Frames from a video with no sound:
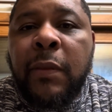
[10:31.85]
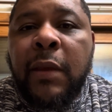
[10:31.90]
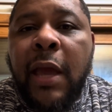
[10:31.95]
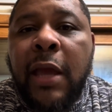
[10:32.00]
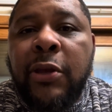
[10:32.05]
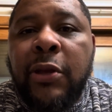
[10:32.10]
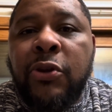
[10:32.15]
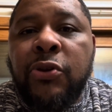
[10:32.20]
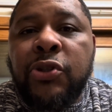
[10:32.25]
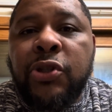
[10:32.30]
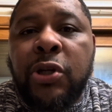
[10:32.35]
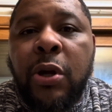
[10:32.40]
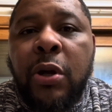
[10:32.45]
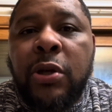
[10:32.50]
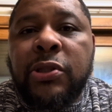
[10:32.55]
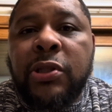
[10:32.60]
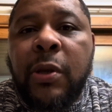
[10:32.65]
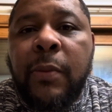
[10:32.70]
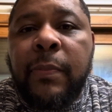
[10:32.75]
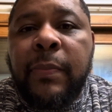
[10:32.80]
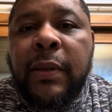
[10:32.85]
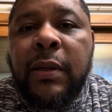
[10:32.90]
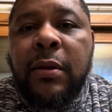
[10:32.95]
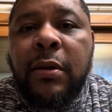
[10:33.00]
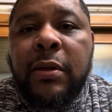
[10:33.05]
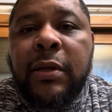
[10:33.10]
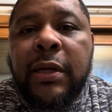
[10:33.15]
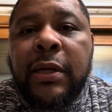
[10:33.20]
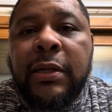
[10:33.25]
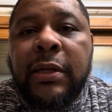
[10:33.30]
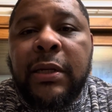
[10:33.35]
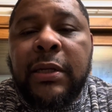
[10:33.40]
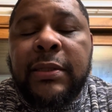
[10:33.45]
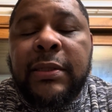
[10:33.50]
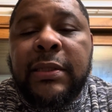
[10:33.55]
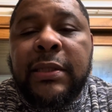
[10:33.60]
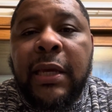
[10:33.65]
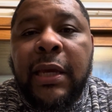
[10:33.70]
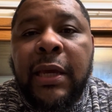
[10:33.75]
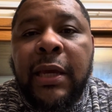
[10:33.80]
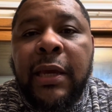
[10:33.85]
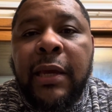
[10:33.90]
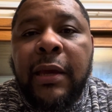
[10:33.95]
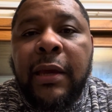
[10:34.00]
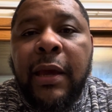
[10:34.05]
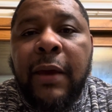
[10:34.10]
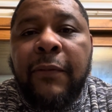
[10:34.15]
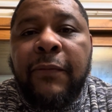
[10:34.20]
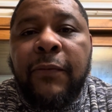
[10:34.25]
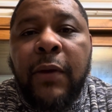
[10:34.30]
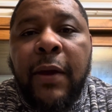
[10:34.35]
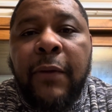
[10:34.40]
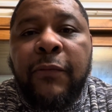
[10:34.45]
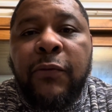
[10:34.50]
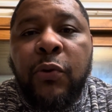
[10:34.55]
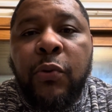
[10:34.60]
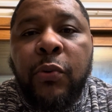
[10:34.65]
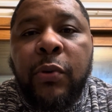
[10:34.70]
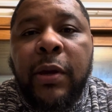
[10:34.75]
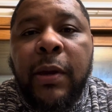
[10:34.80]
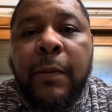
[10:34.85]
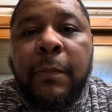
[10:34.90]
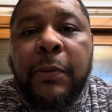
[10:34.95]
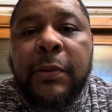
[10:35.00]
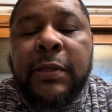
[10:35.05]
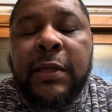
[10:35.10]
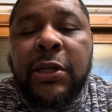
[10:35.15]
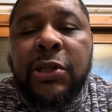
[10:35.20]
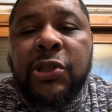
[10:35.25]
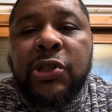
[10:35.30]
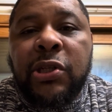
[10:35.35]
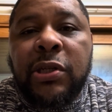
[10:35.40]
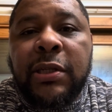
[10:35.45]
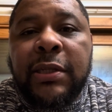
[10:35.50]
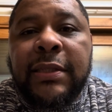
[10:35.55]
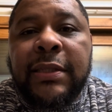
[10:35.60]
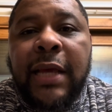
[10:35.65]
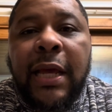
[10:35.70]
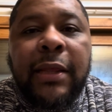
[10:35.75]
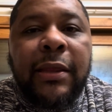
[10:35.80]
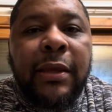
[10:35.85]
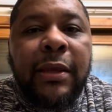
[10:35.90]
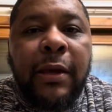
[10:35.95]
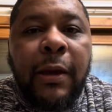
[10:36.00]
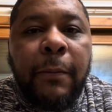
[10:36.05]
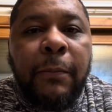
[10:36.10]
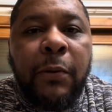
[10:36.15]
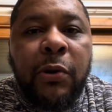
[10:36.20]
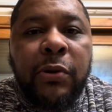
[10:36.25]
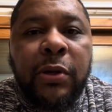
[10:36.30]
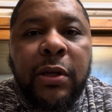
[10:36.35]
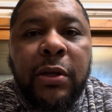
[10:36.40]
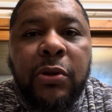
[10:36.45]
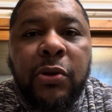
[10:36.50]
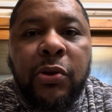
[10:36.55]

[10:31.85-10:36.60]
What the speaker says: and you should also be looking to see if you can potentially set the opponent,